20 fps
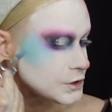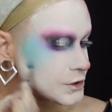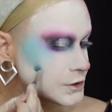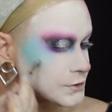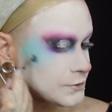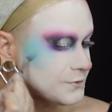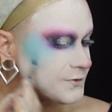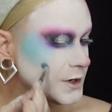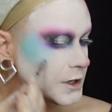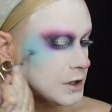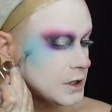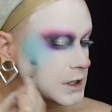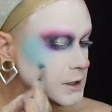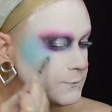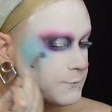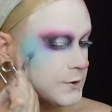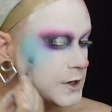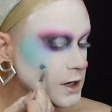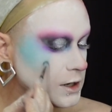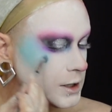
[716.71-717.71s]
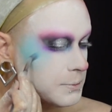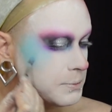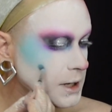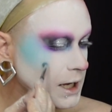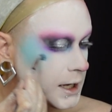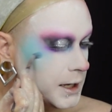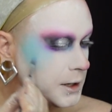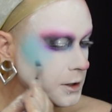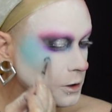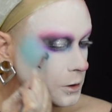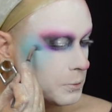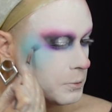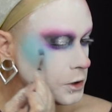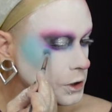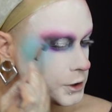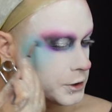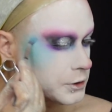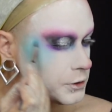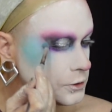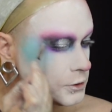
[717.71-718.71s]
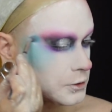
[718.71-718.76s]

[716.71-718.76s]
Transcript: So it's a very, very pale blue.